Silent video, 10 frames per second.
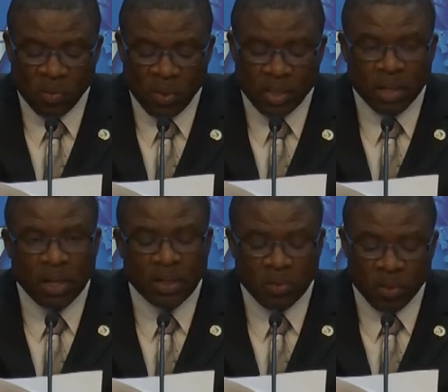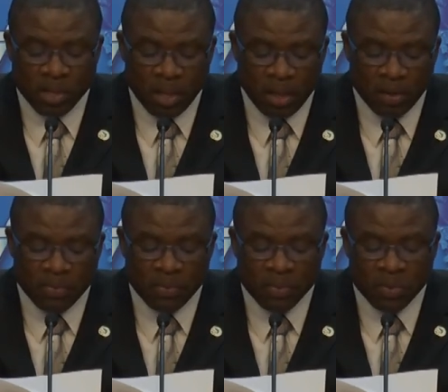with a total
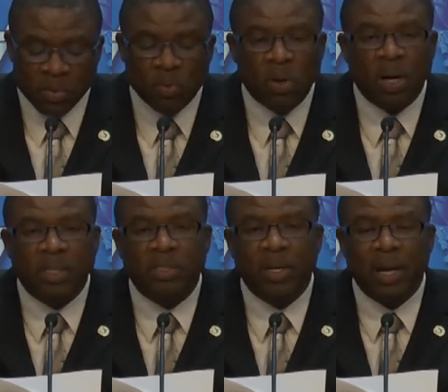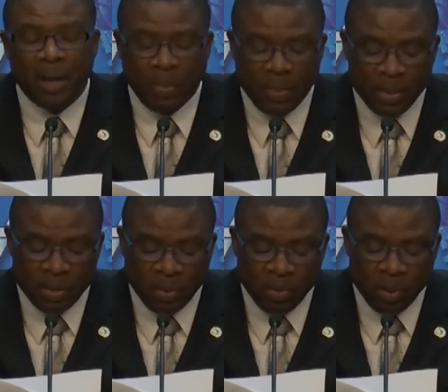of
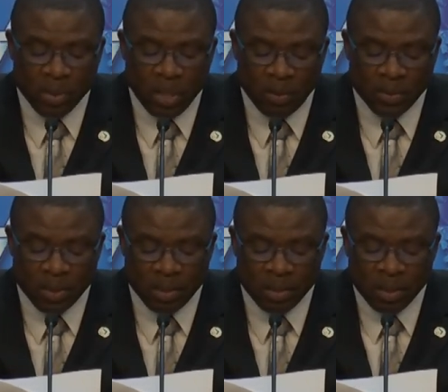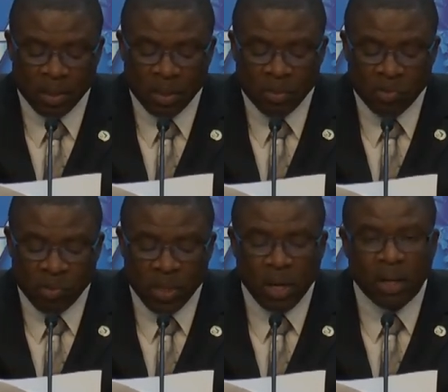
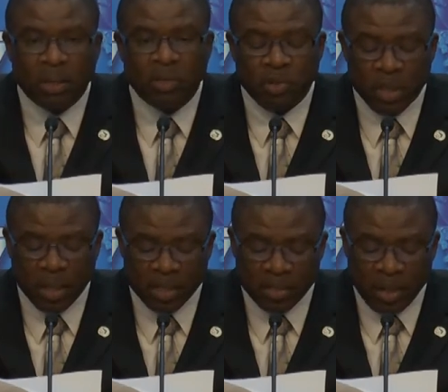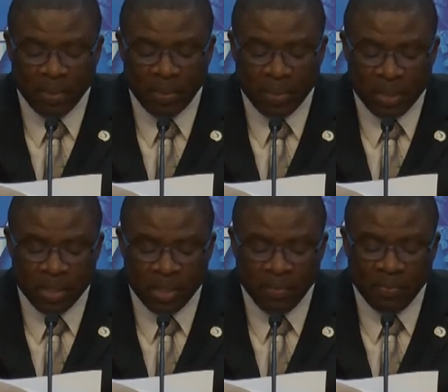
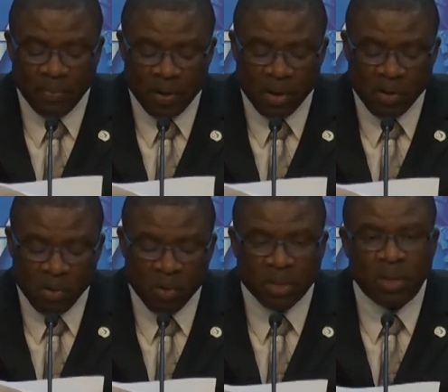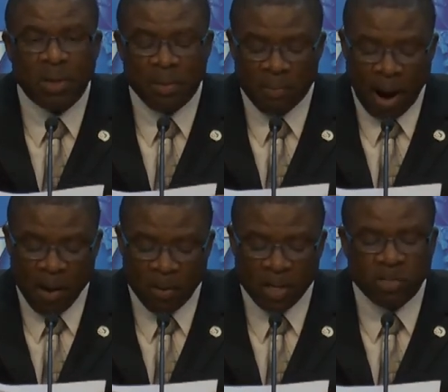233,330 fully grown
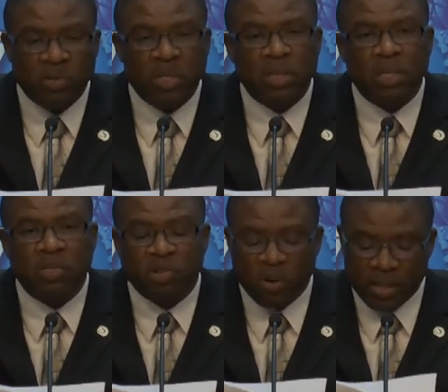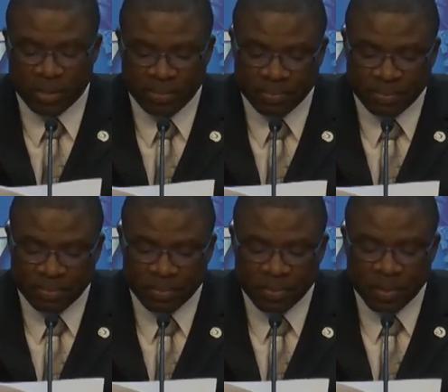marijuana trees destroyed.
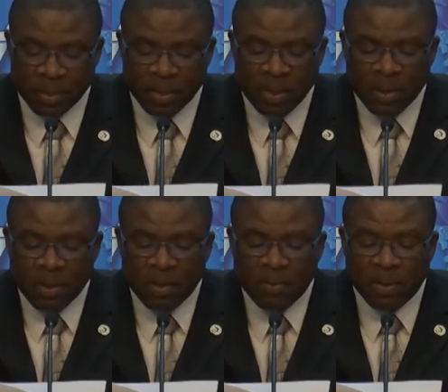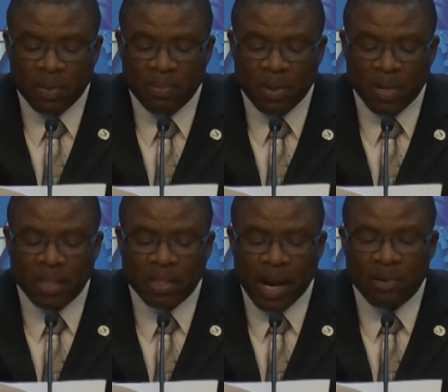For the
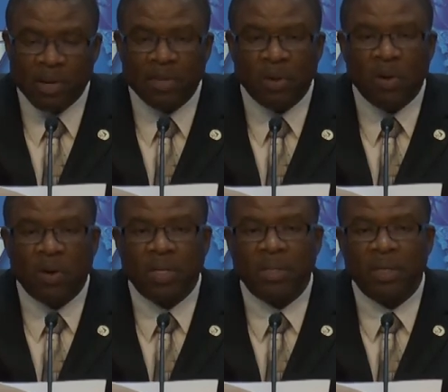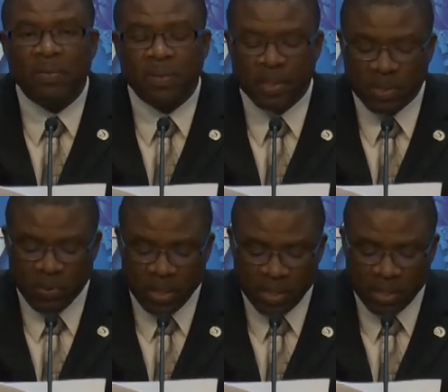period January to August 31st,
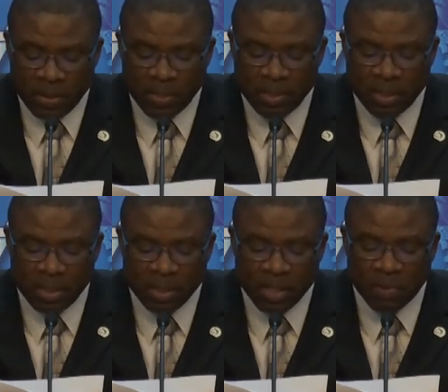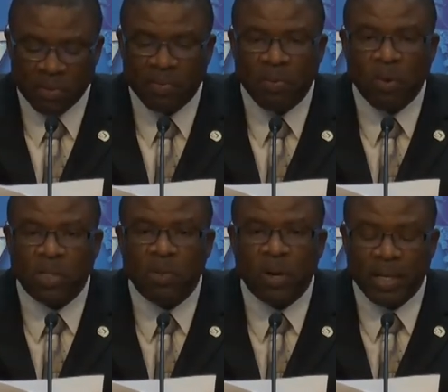2017, there were
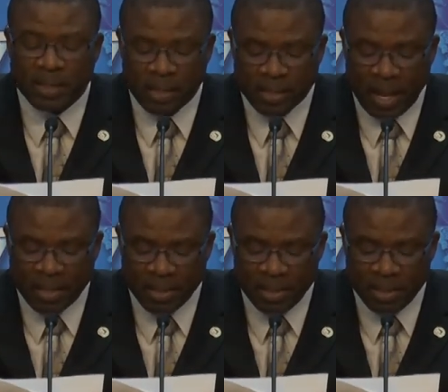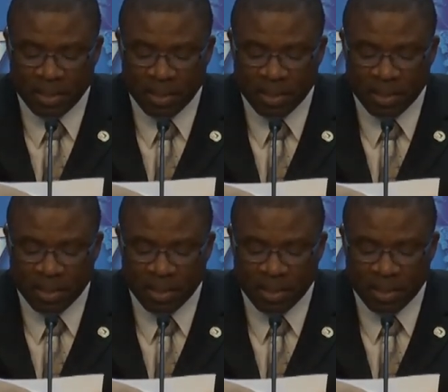41 exercises